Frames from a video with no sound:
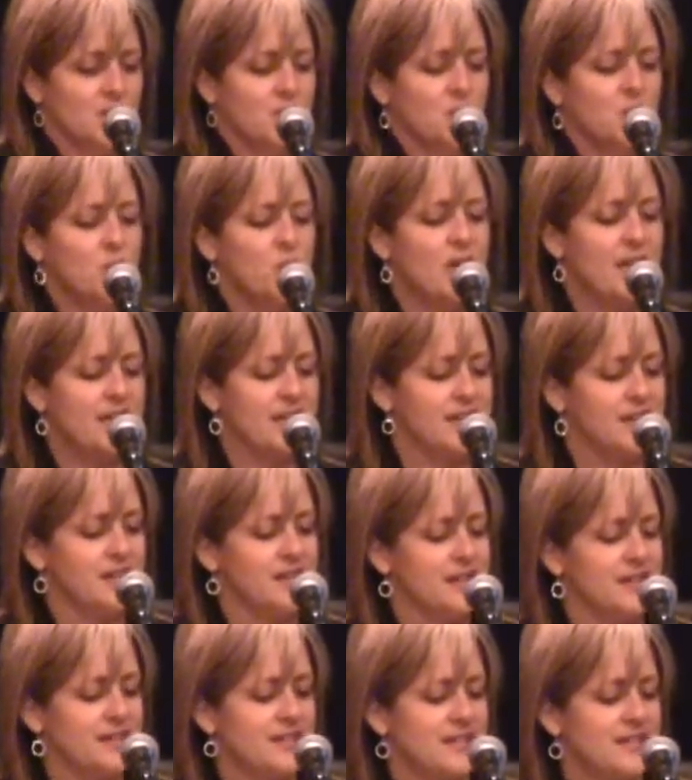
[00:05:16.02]

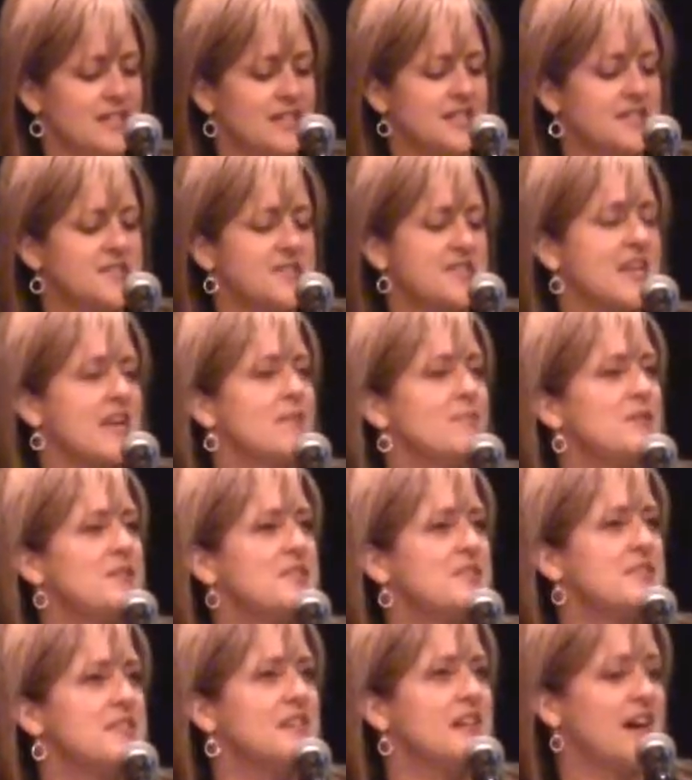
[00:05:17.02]
Win
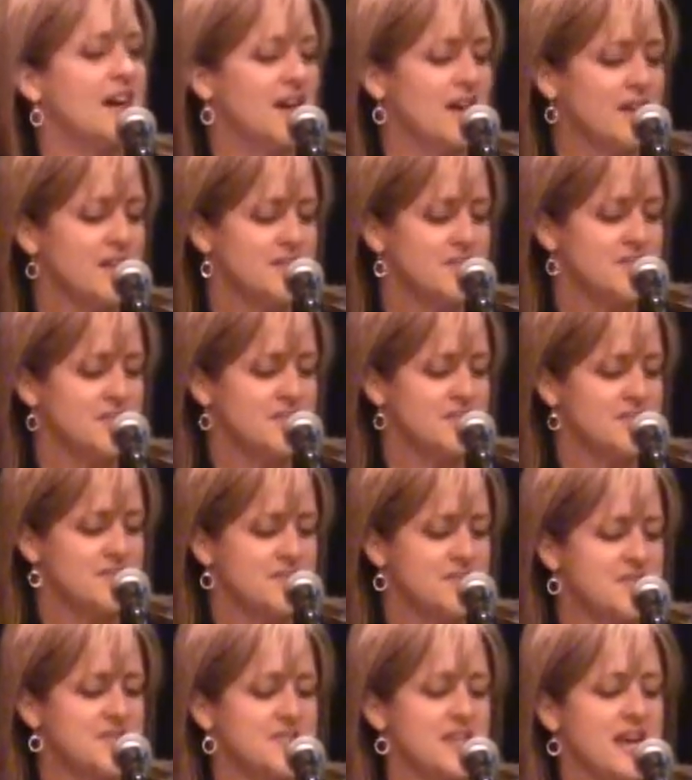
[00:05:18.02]
examines the art,
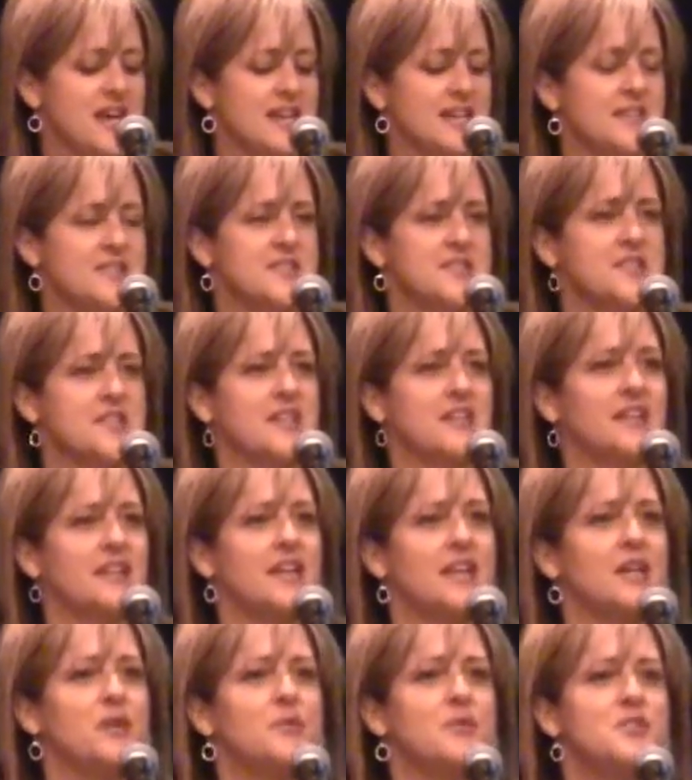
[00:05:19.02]
science, and
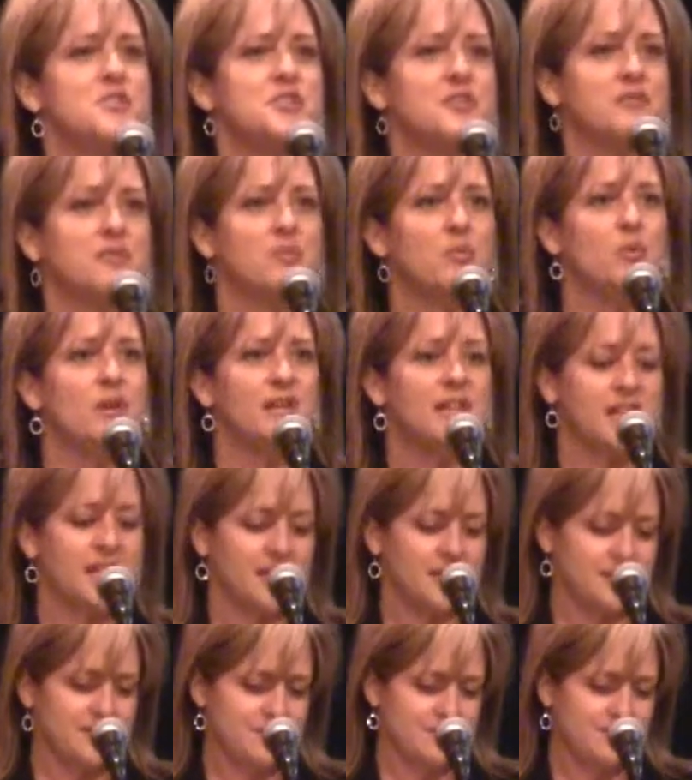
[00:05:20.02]
language of
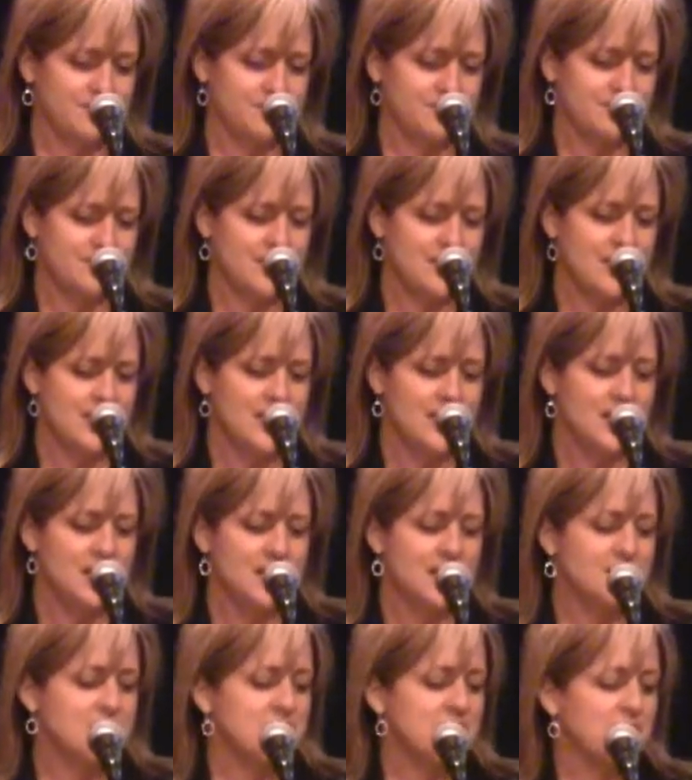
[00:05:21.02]
winning.
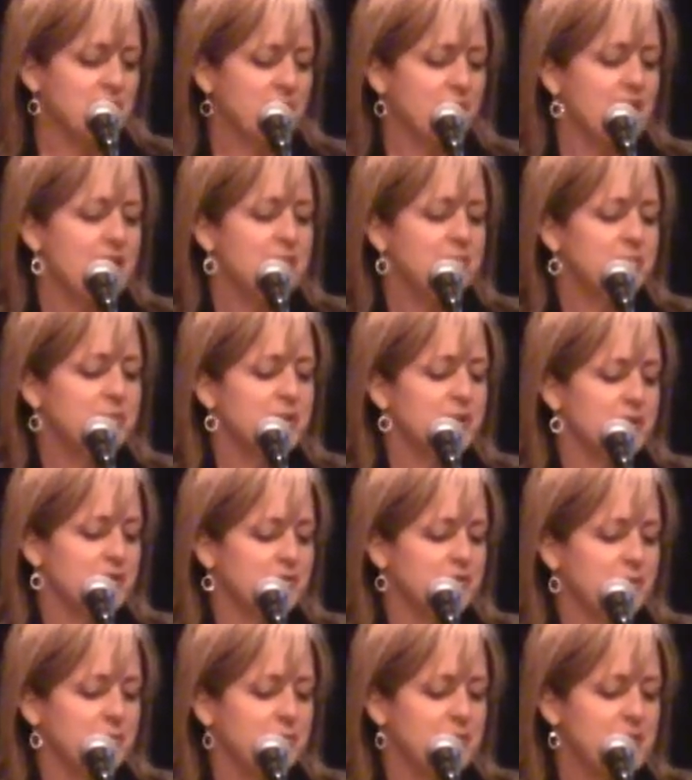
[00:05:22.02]
It's a great book
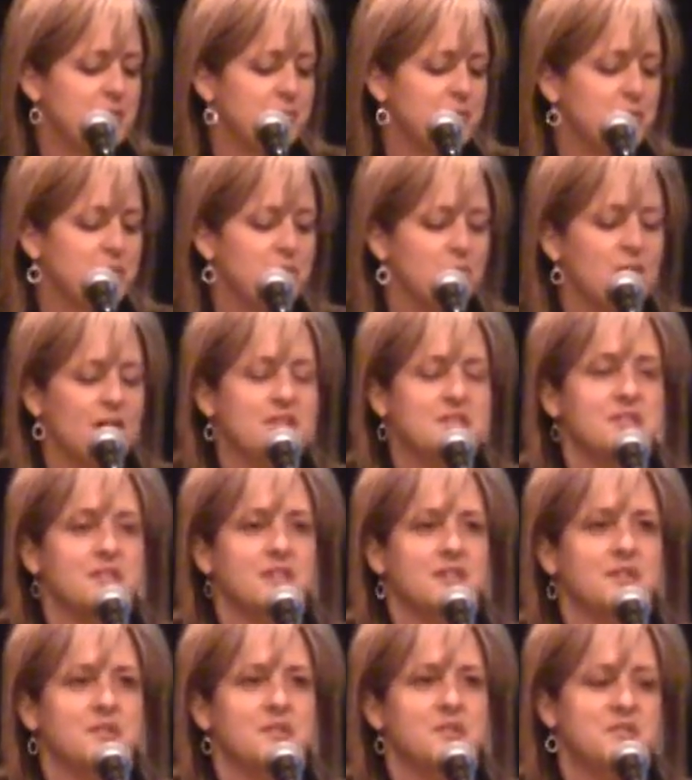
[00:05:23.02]
for people who want to
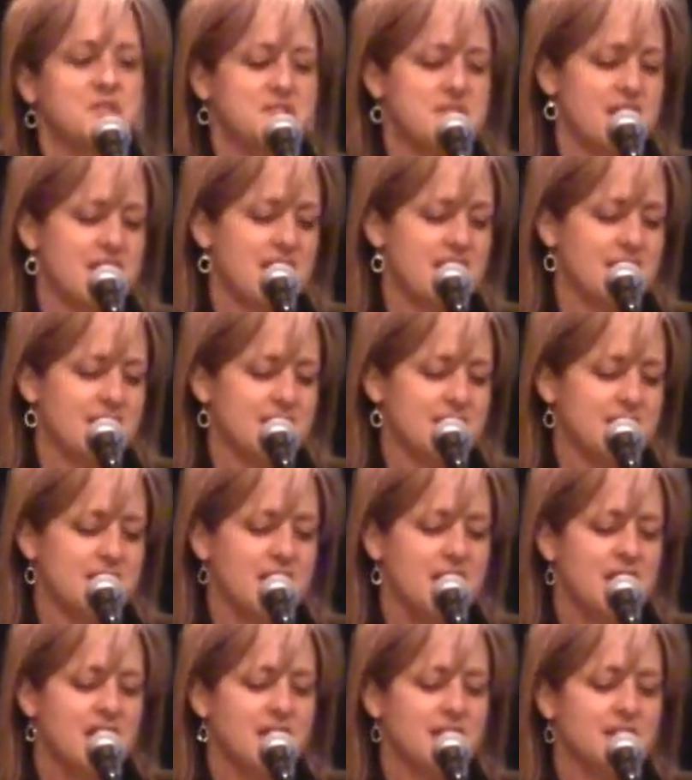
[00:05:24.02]
understand
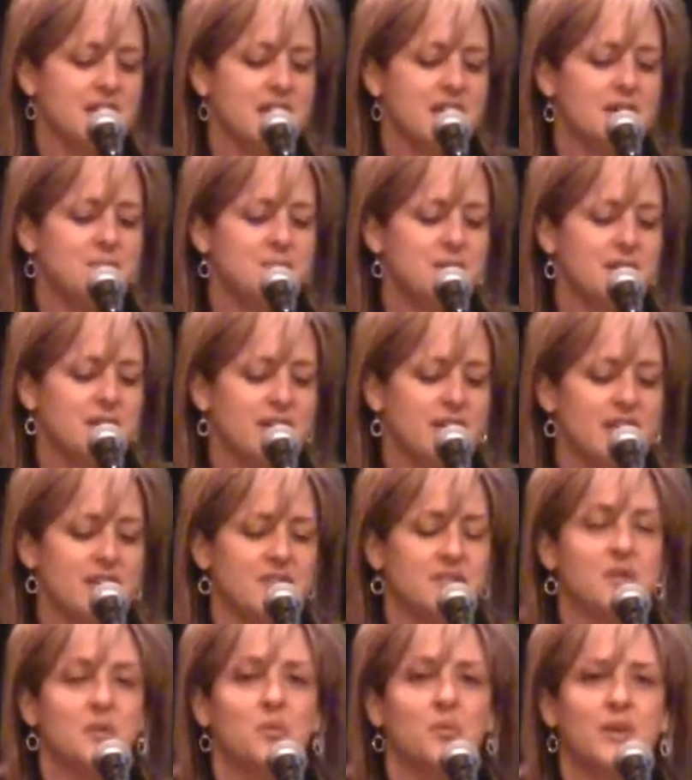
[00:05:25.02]
and
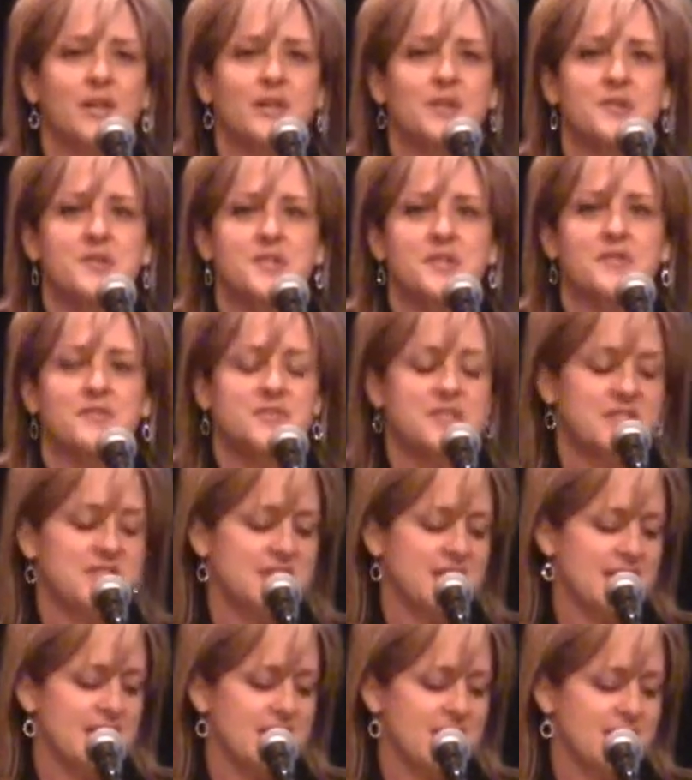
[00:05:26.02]
emulate the winners of
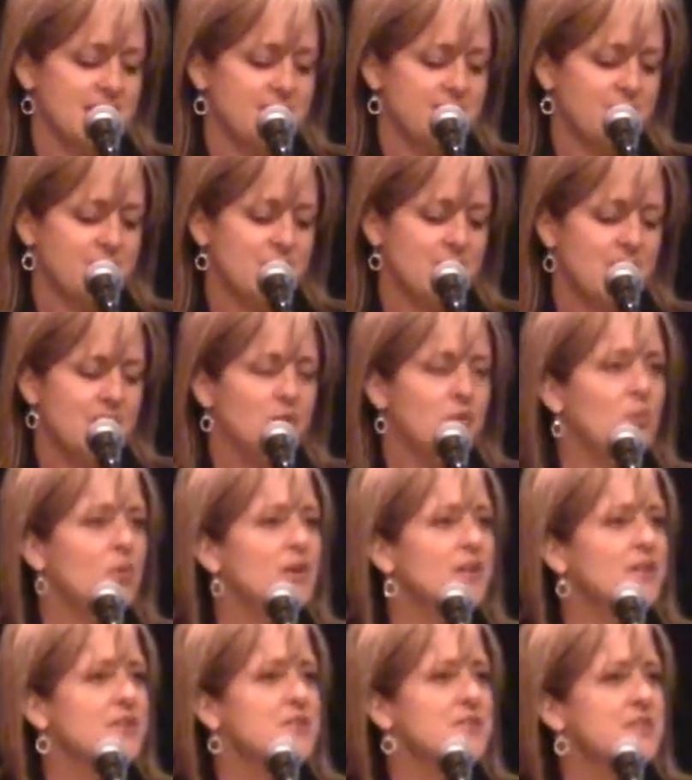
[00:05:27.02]
today,
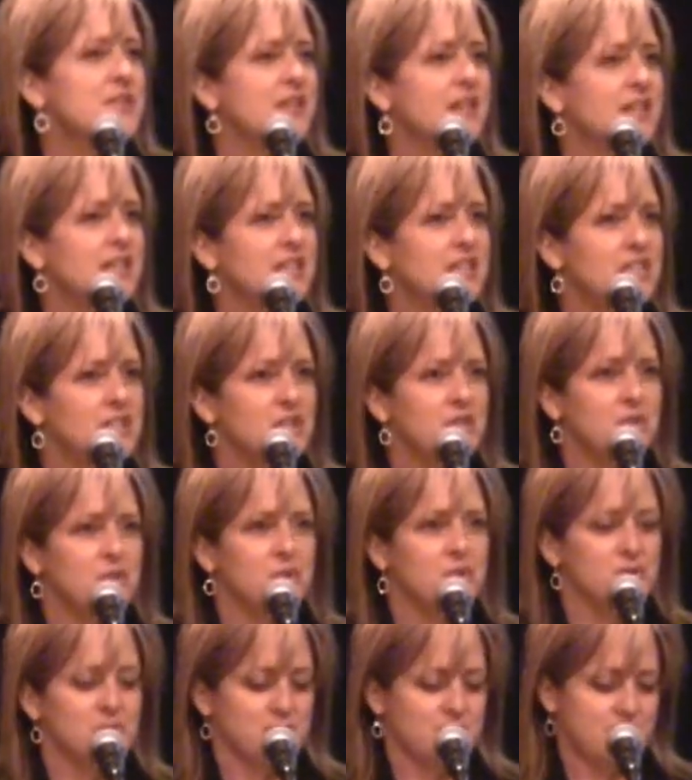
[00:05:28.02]
winners like
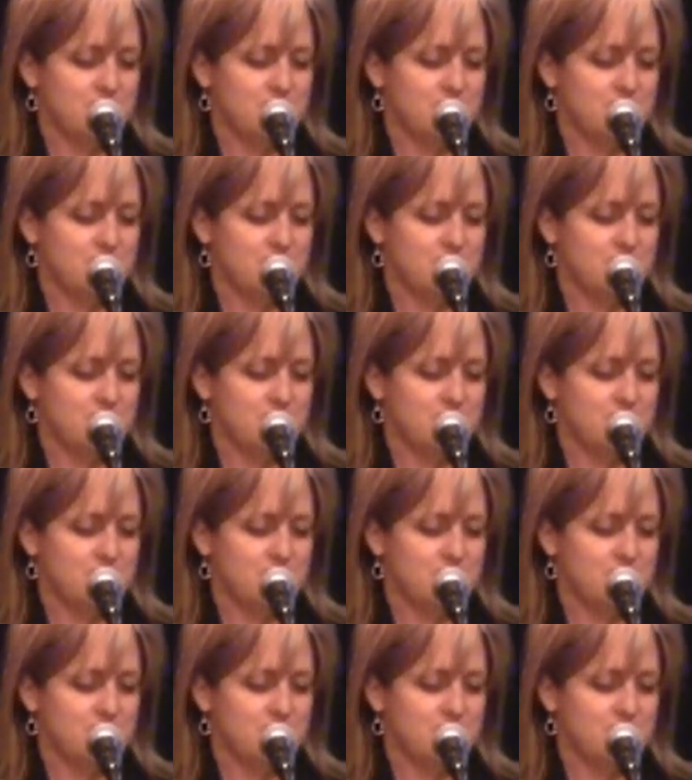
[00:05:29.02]
you.